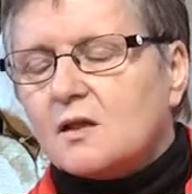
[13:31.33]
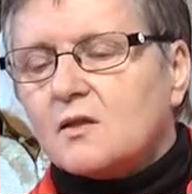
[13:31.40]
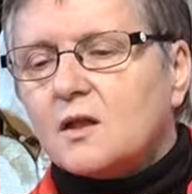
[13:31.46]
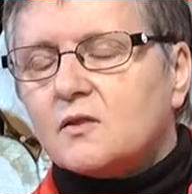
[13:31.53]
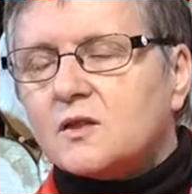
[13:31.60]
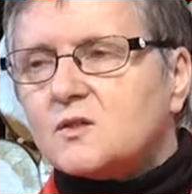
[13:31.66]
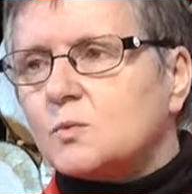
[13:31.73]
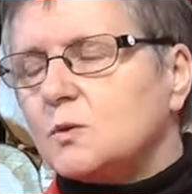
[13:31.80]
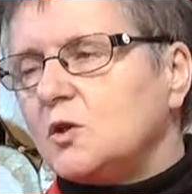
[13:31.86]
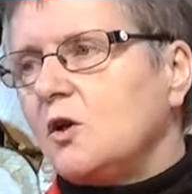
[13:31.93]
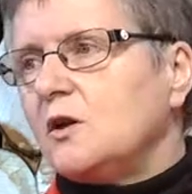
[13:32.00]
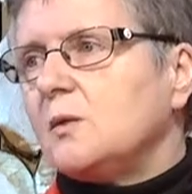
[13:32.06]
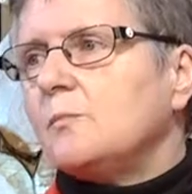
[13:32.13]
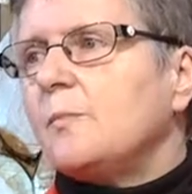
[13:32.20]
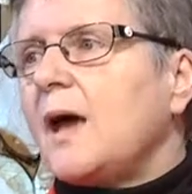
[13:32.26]
that this would
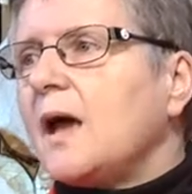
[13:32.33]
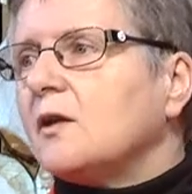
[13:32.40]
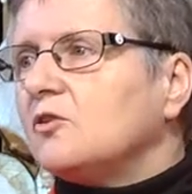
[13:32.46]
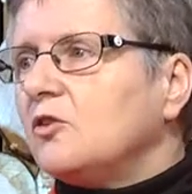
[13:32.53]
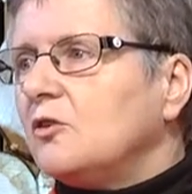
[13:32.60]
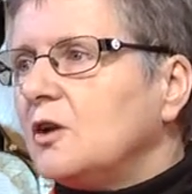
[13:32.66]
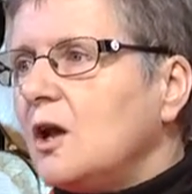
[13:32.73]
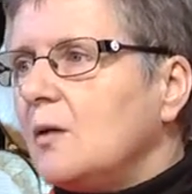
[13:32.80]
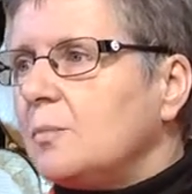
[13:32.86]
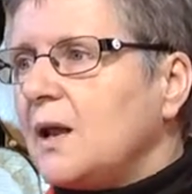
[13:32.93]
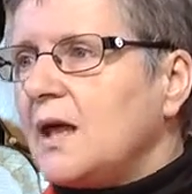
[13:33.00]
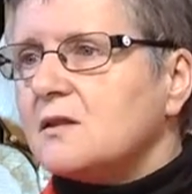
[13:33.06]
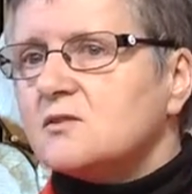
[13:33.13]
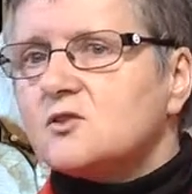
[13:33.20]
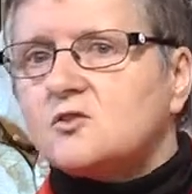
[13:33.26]
not impact on our
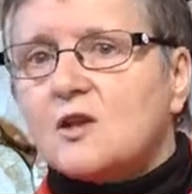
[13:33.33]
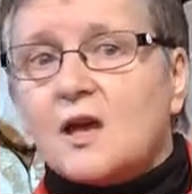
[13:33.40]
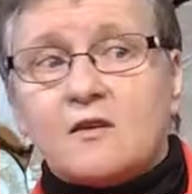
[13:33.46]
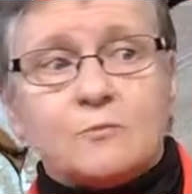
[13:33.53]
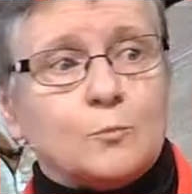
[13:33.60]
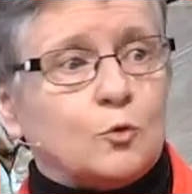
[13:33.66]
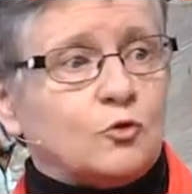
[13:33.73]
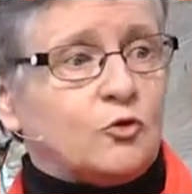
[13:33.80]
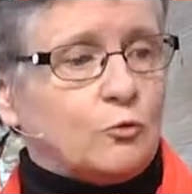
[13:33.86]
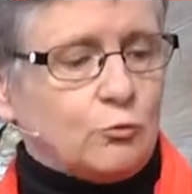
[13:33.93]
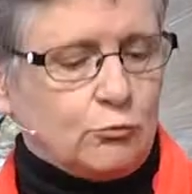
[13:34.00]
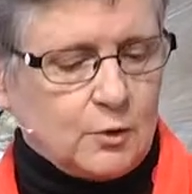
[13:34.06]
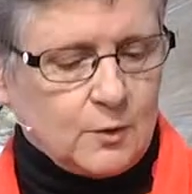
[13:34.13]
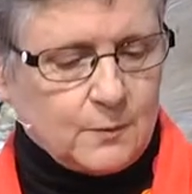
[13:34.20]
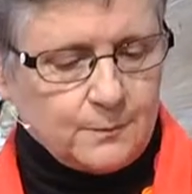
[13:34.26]
plans to have more
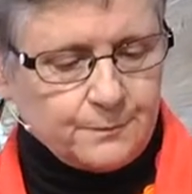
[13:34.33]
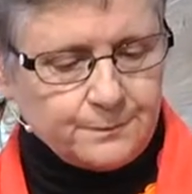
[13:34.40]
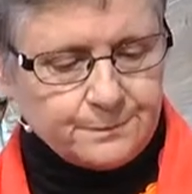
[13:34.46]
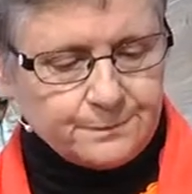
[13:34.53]
children.